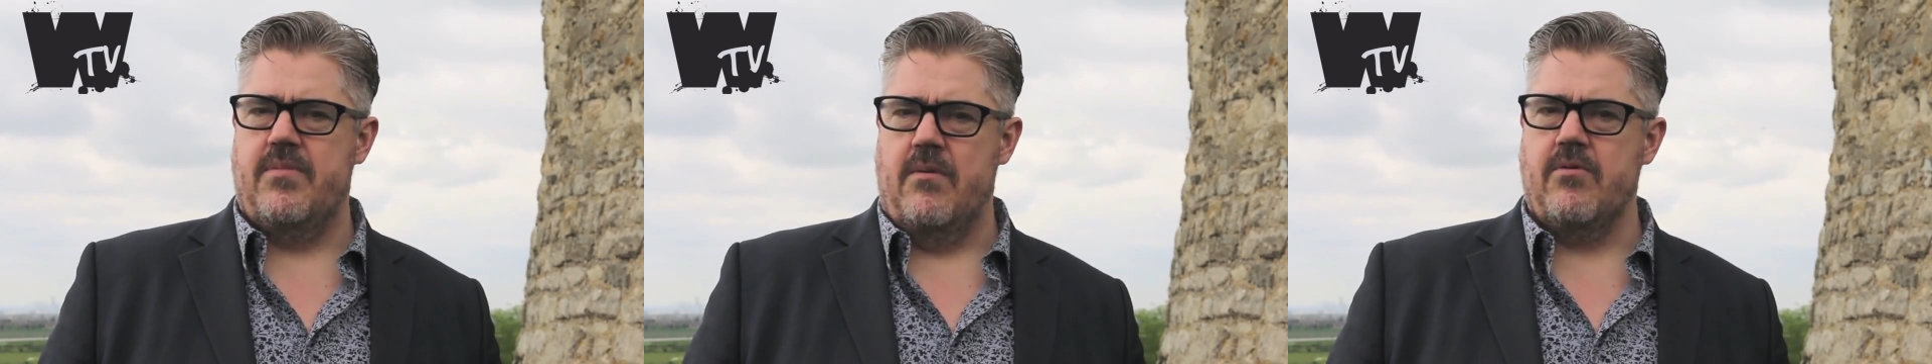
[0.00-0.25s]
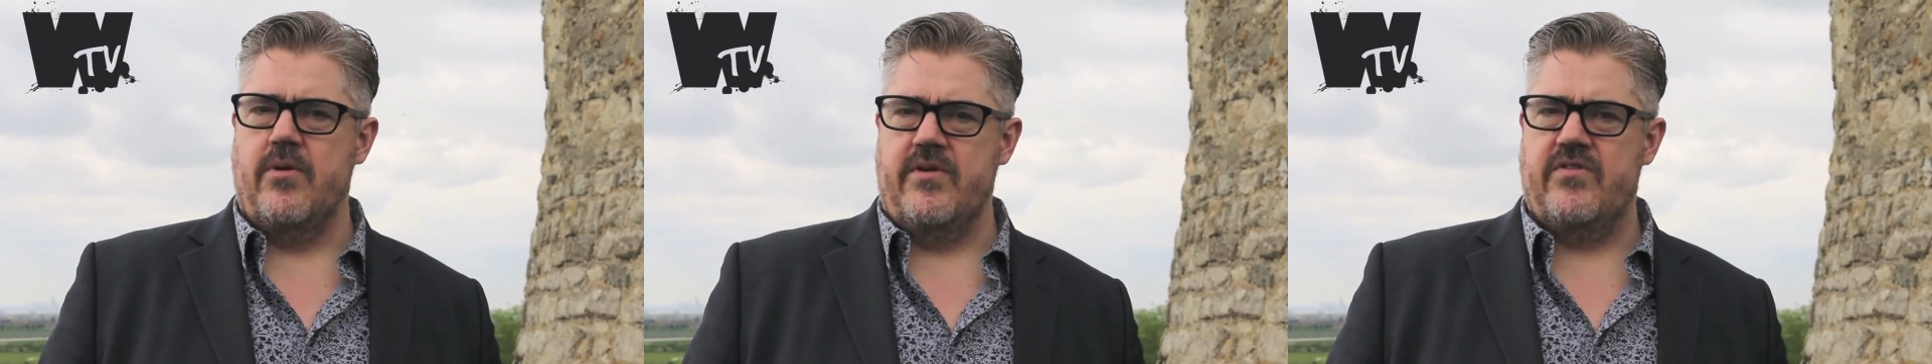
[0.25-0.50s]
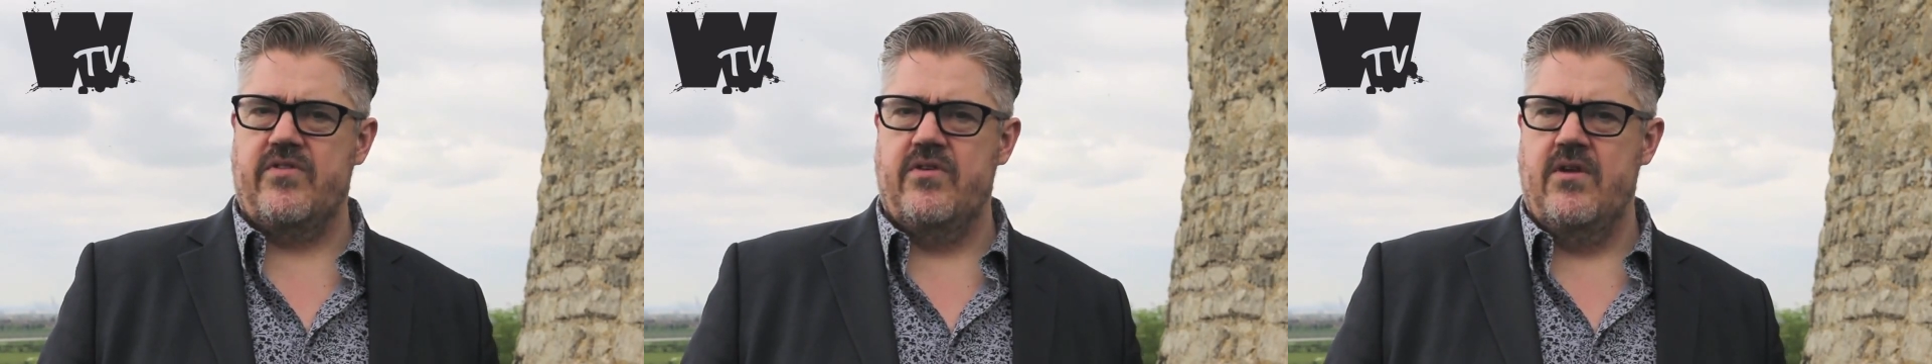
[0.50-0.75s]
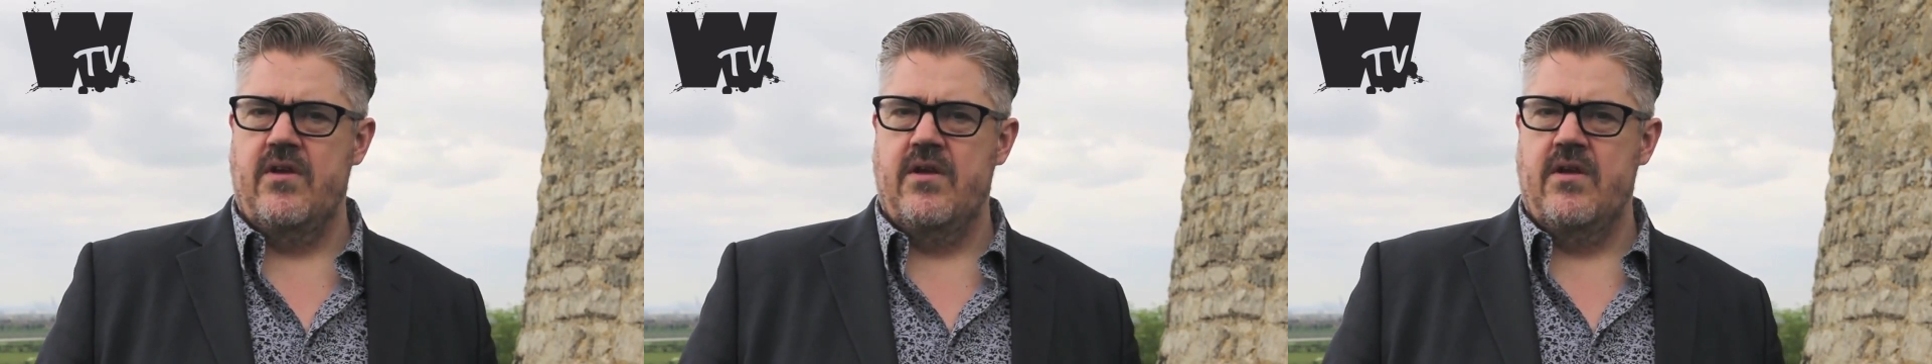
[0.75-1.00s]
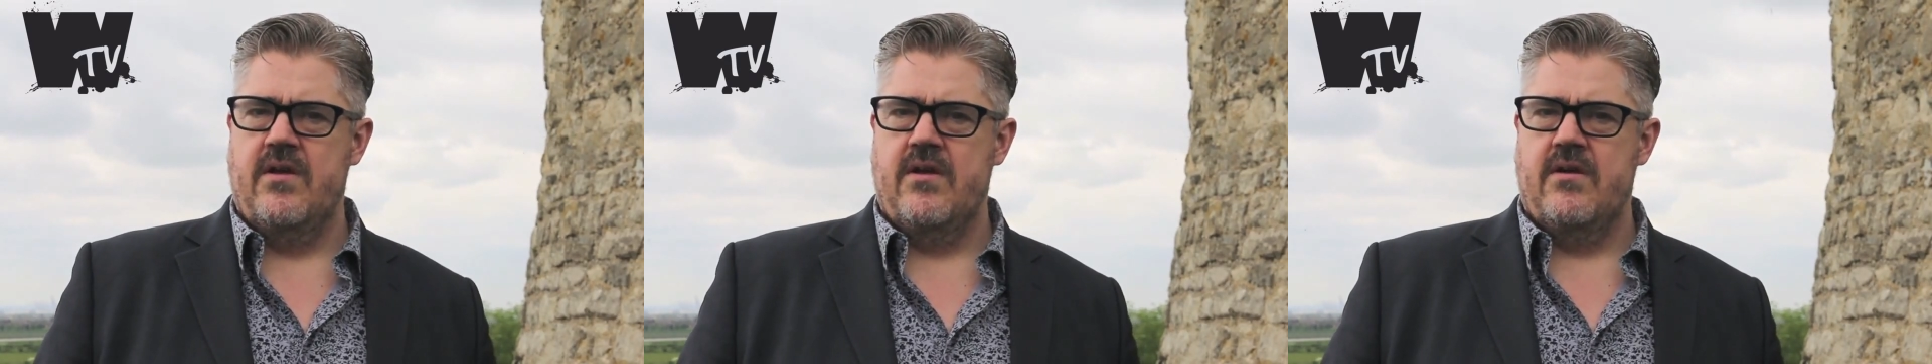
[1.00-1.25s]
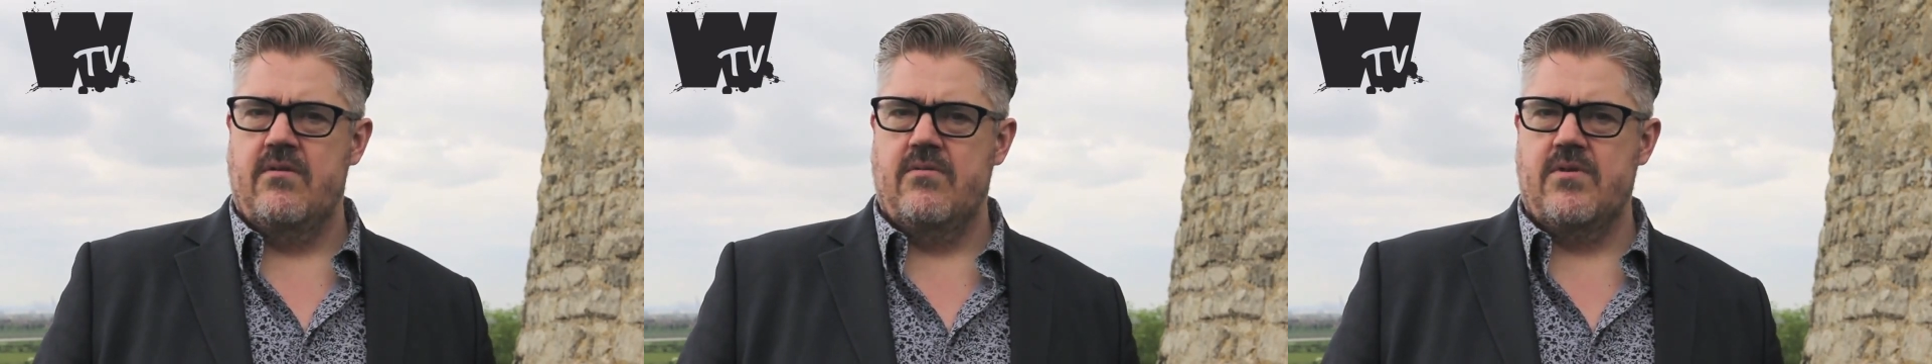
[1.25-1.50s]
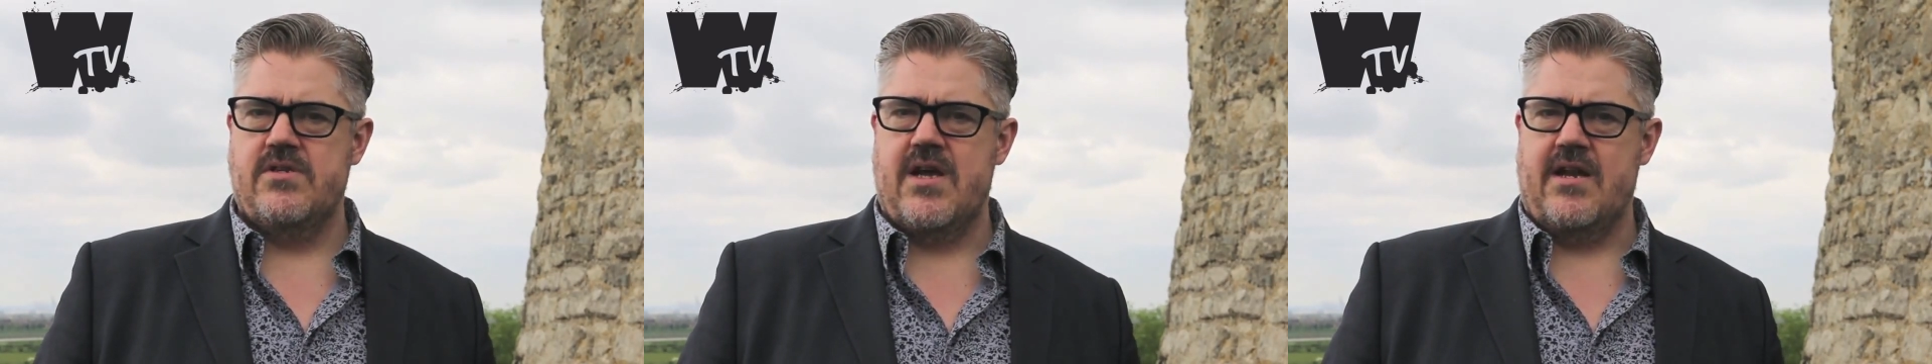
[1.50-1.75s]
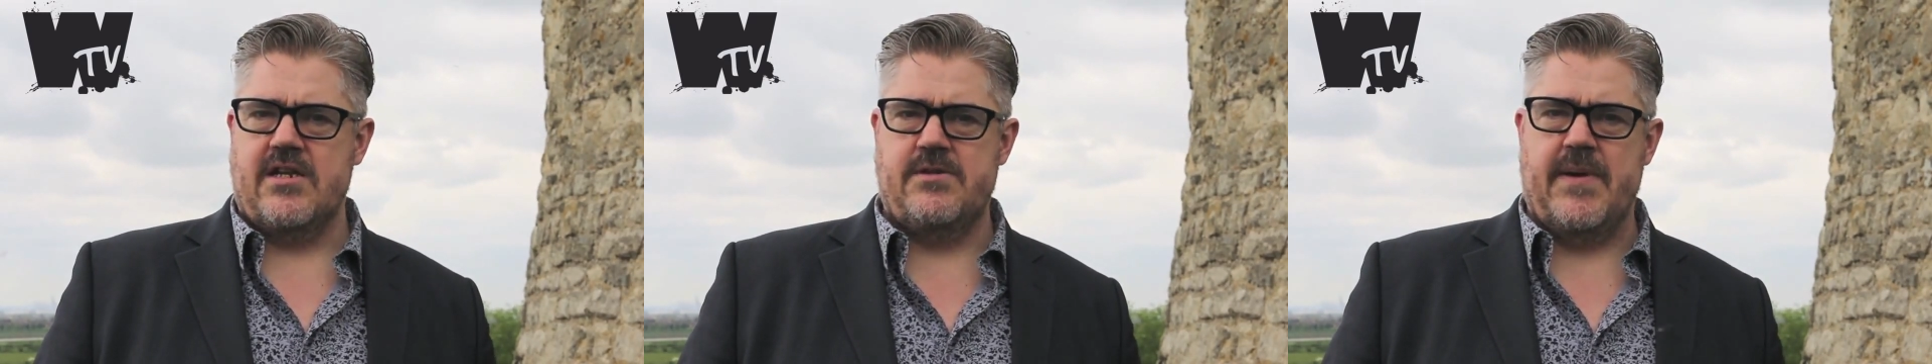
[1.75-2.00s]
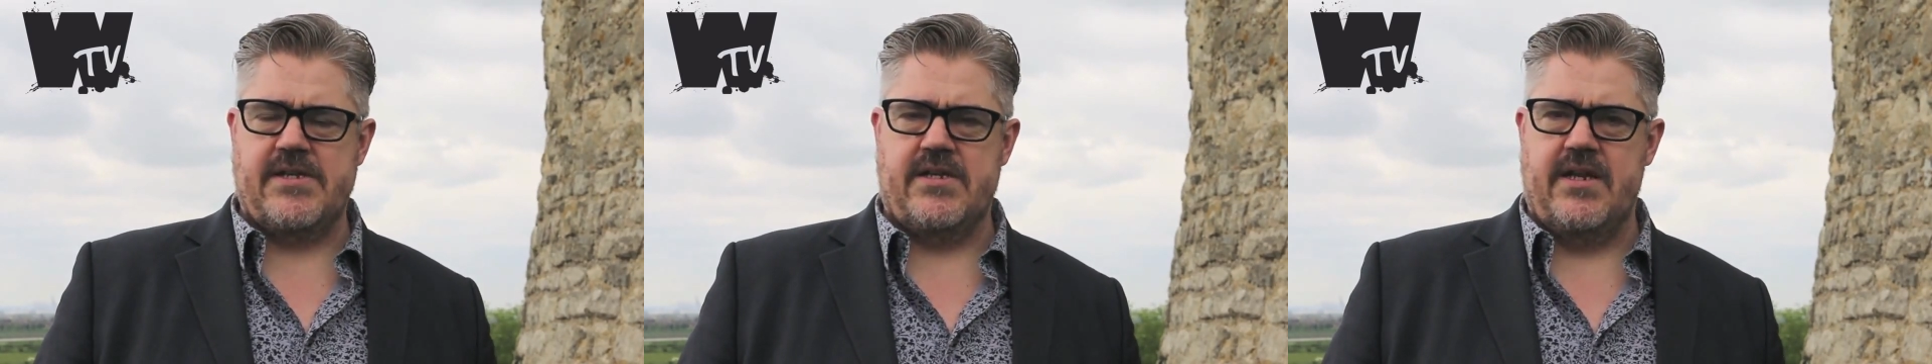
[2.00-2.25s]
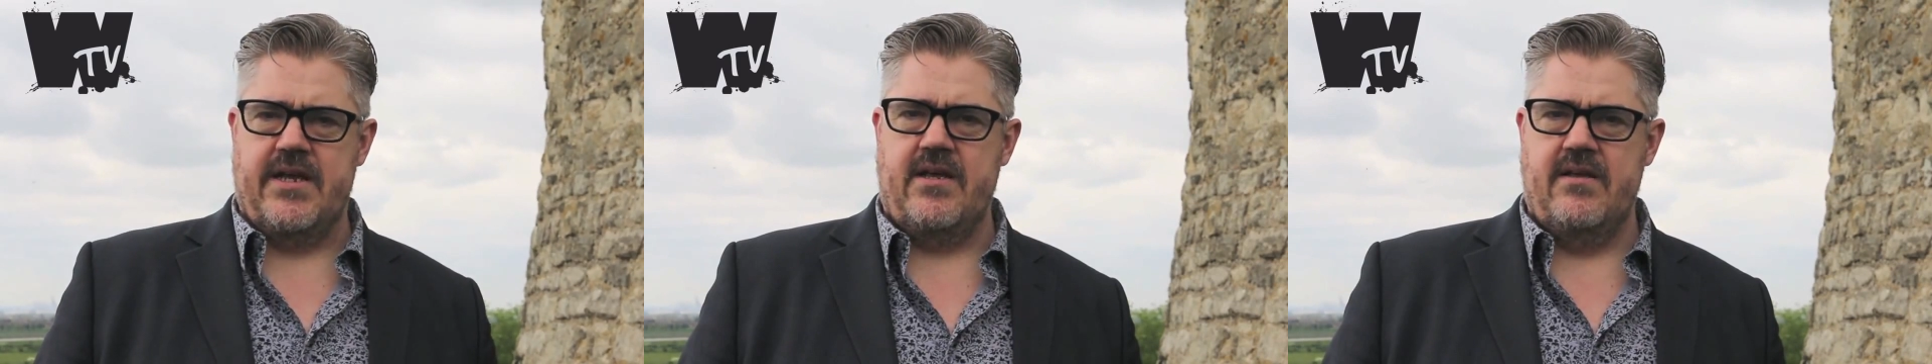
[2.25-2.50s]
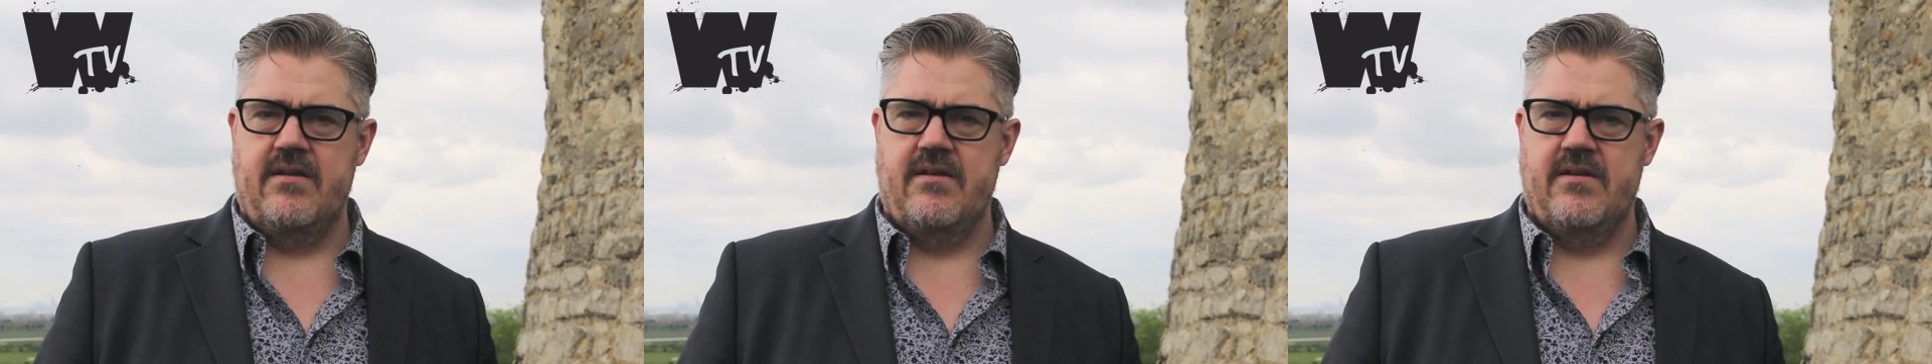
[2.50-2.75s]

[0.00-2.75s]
pop quiz was unexpectedly